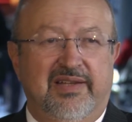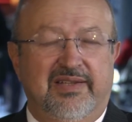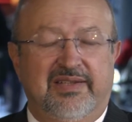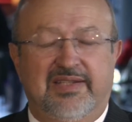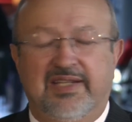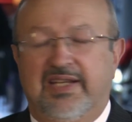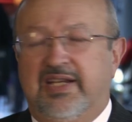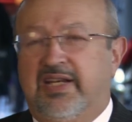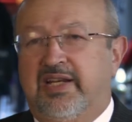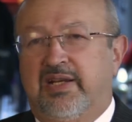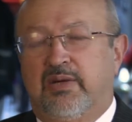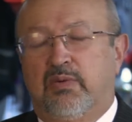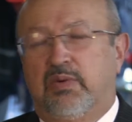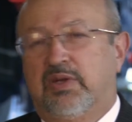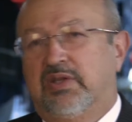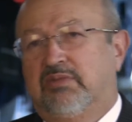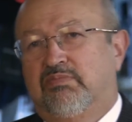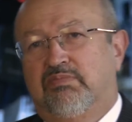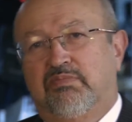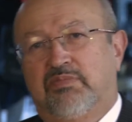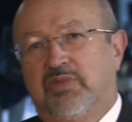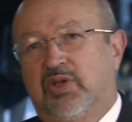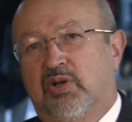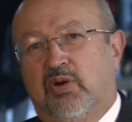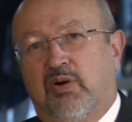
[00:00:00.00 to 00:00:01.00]
dealing with,
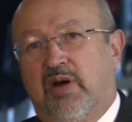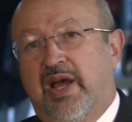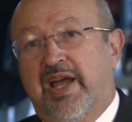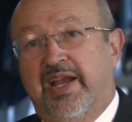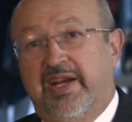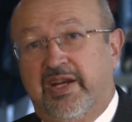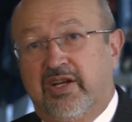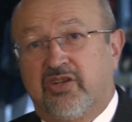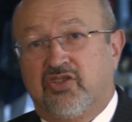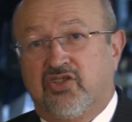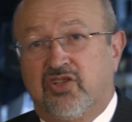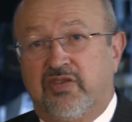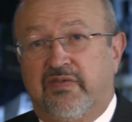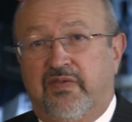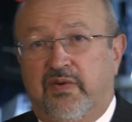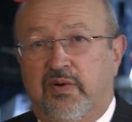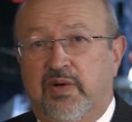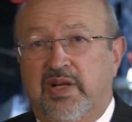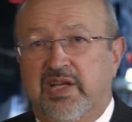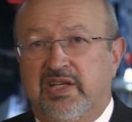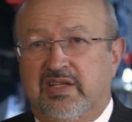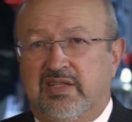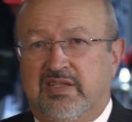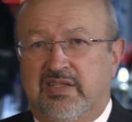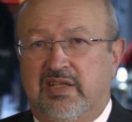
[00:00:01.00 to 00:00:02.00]
you know, energy,
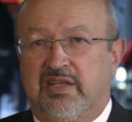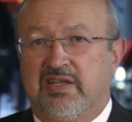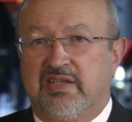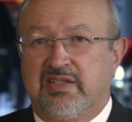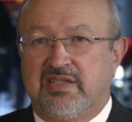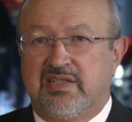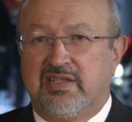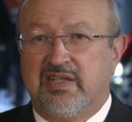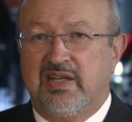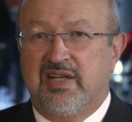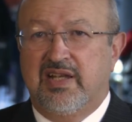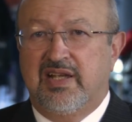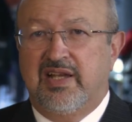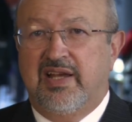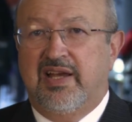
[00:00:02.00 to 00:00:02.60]
for instance,